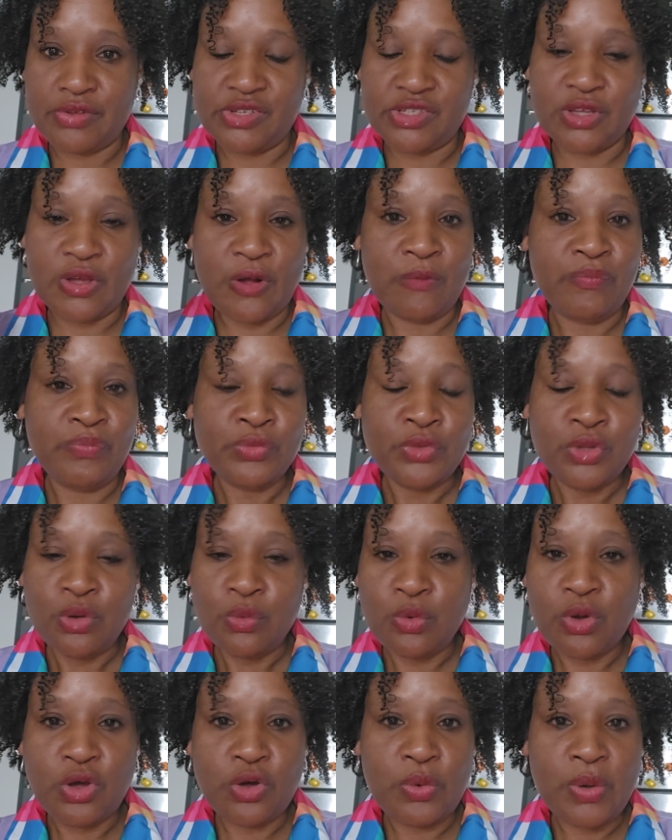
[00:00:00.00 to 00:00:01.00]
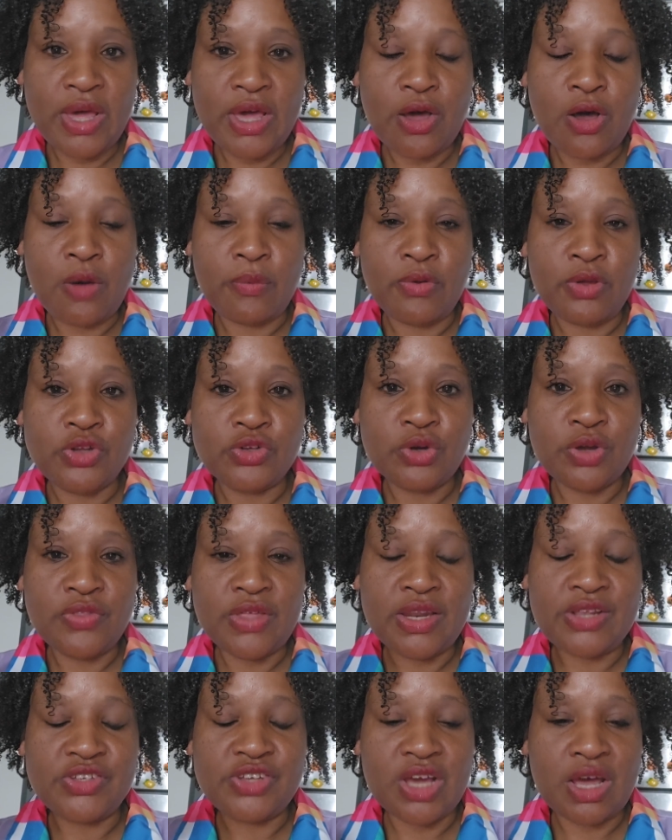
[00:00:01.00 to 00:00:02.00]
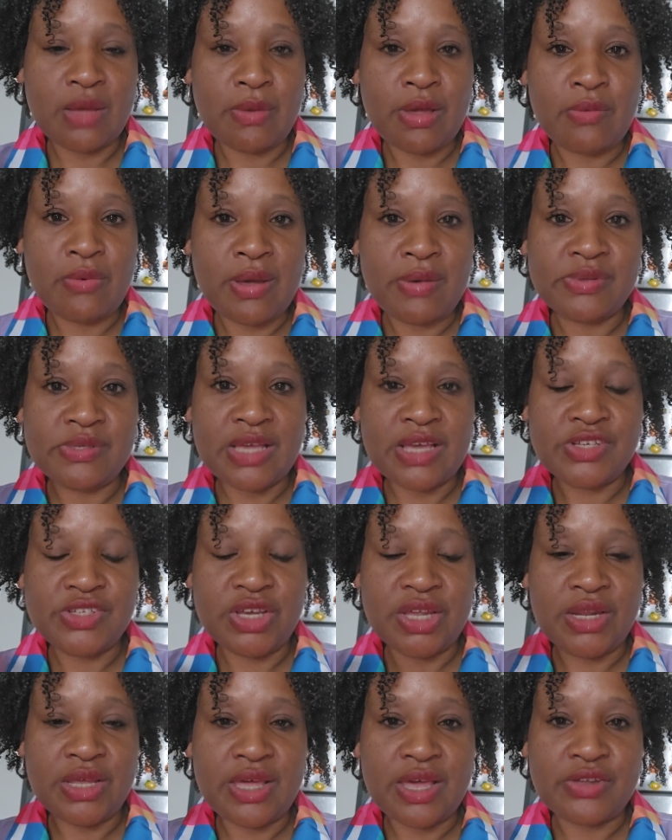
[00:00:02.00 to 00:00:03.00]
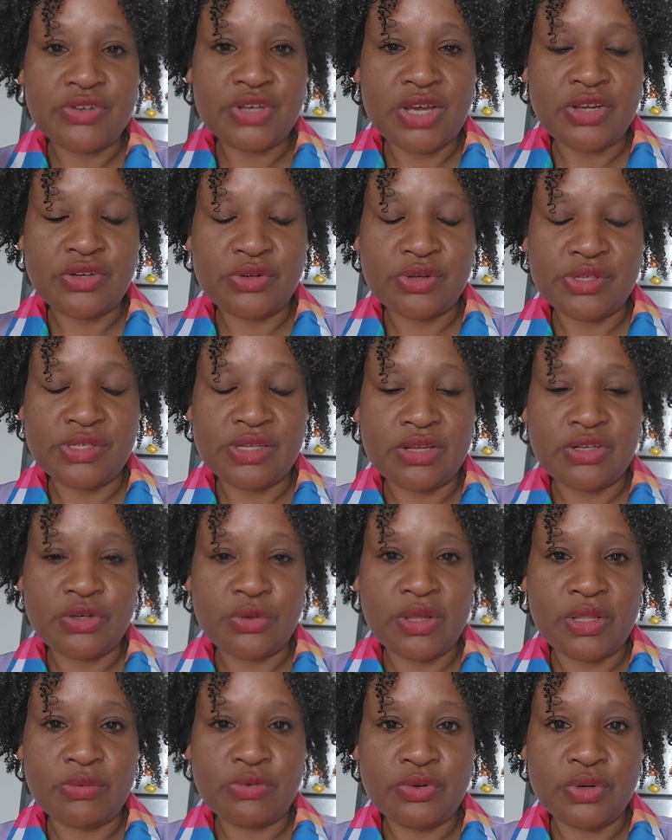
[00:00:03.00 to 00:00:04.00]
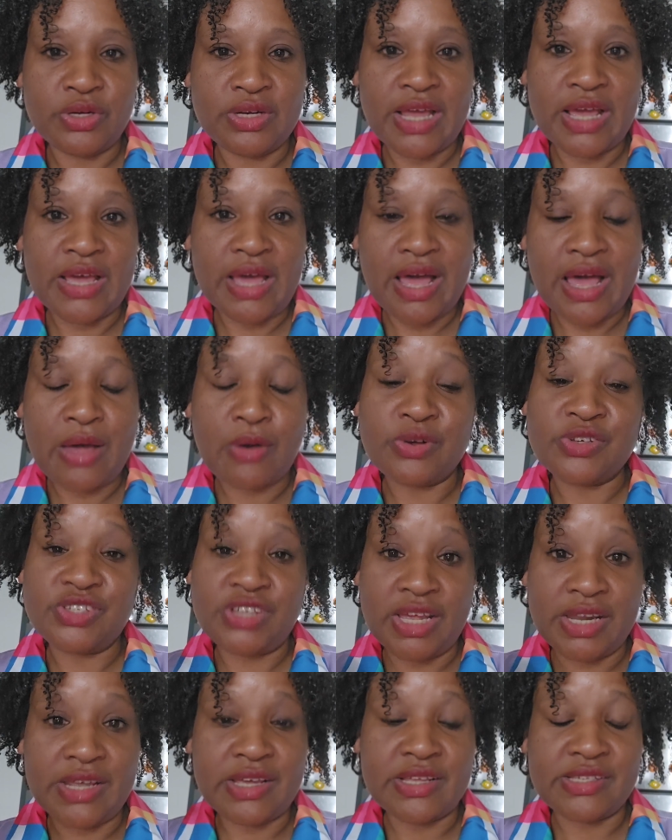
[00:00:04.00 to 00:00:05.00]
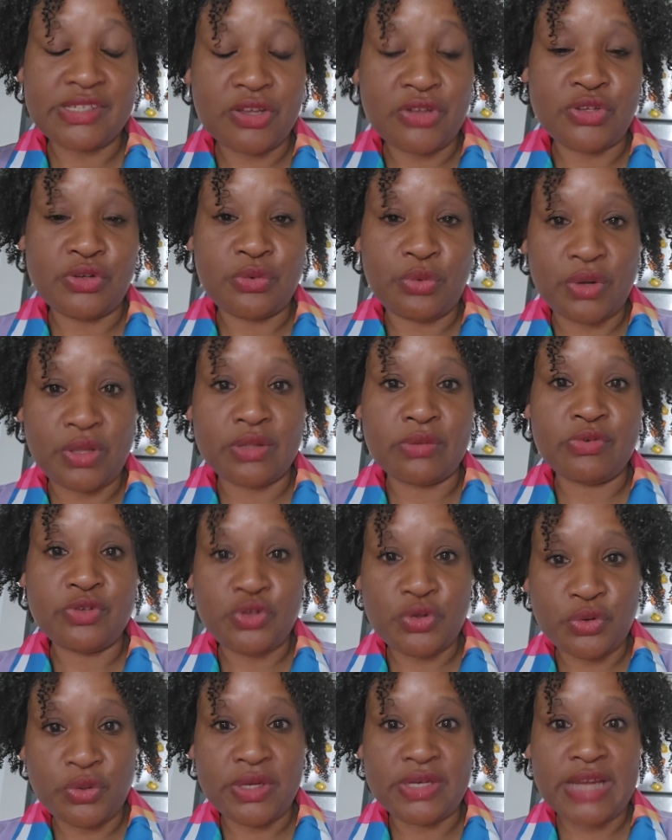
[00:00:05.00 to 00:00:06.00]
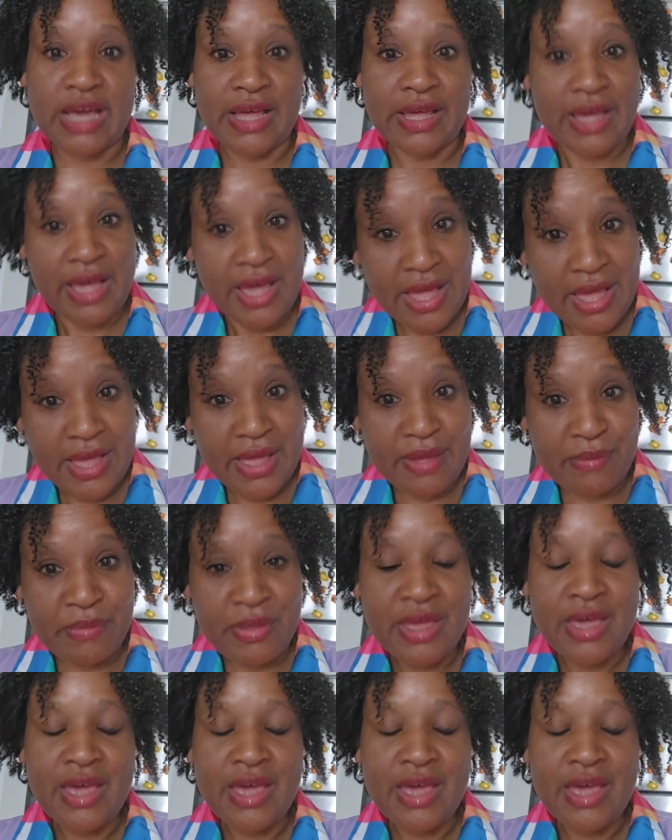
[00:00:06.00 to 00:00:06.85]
So real quick, I hope you enjoyed that, and check out my website, Shannon Education Consulting Curriculum Tutoring.com or Shannon Consulting Curriculum Tutoring.com.